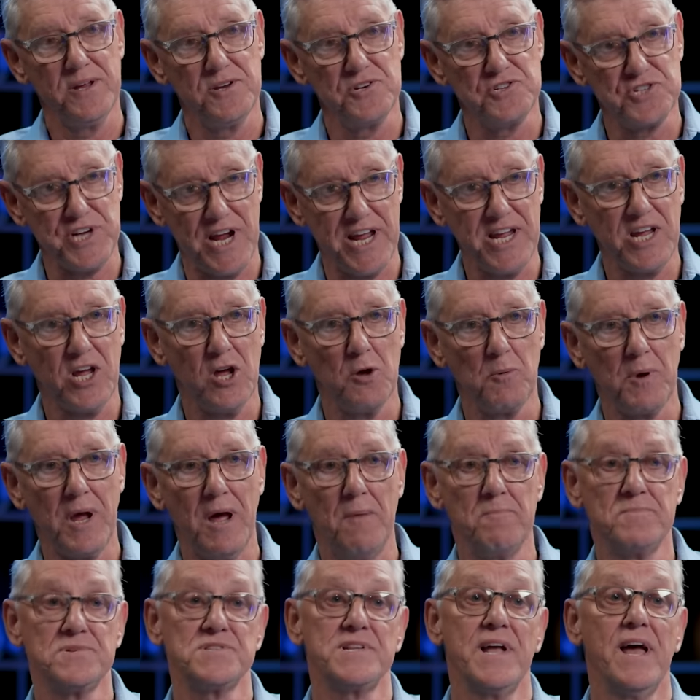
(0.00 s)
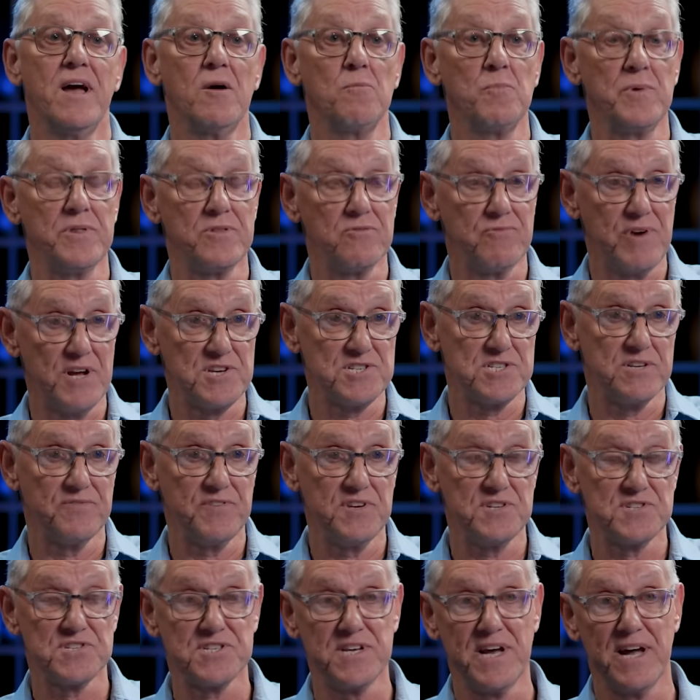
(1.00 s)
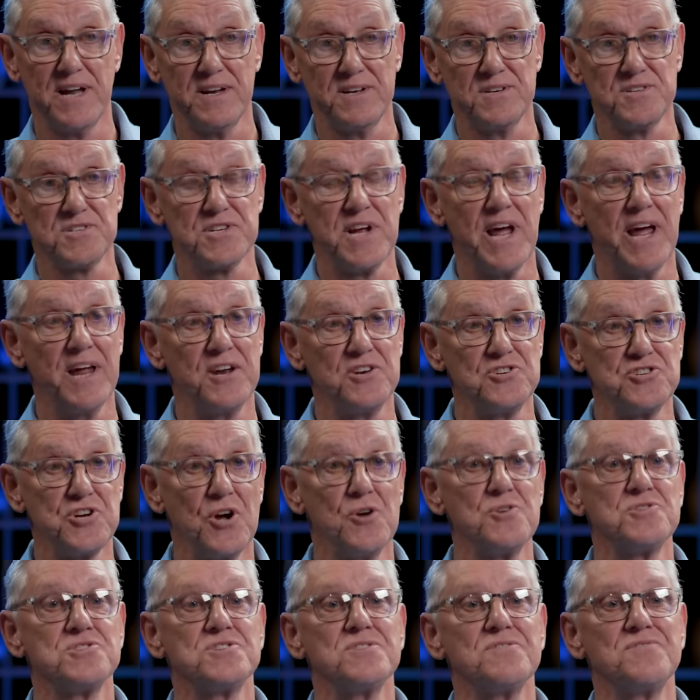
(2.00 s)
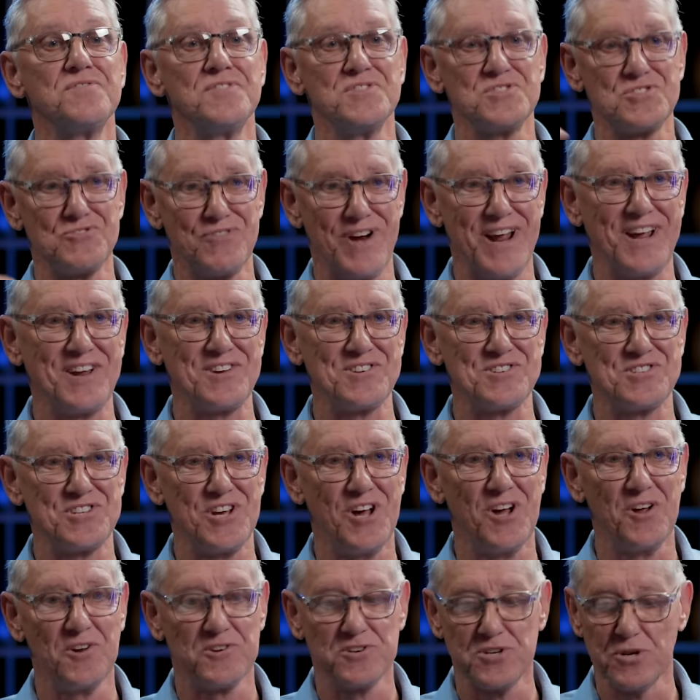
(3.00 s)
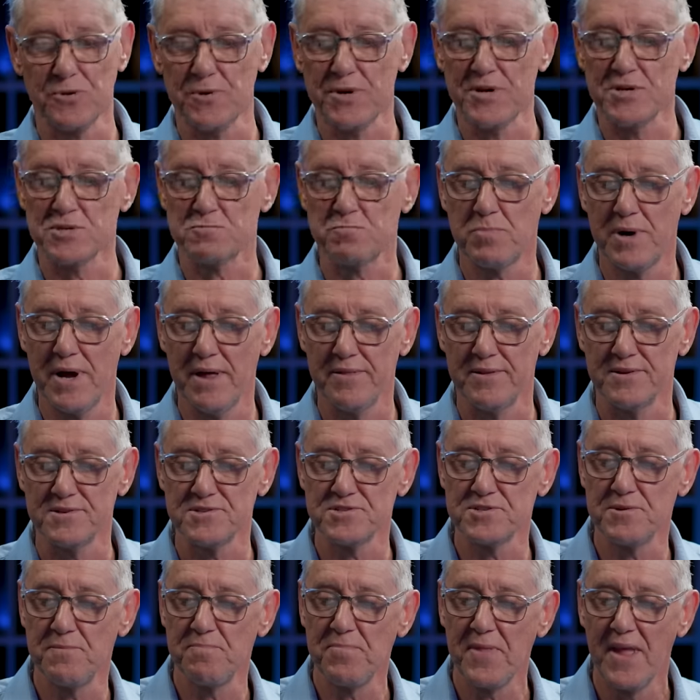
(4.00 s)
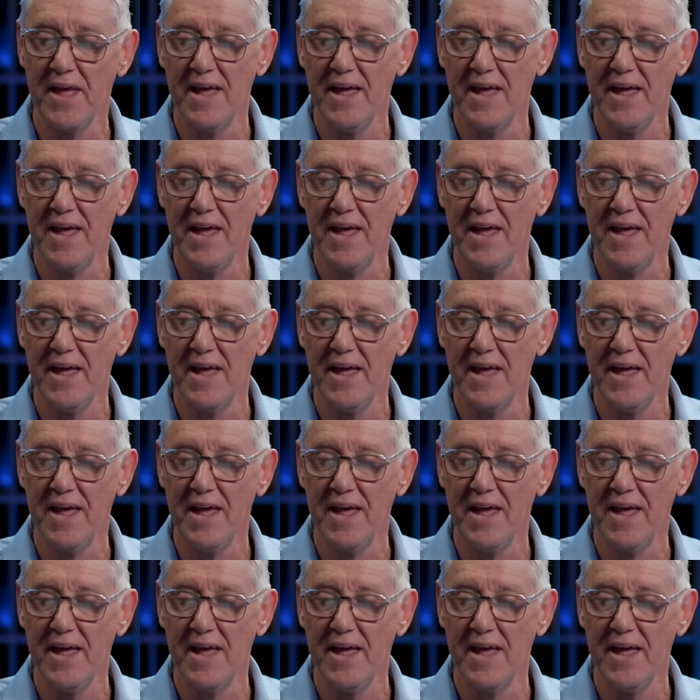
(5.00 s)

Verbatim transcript: Jacob comes down with the rest of his sons and Joseph is reconciled to his brothers.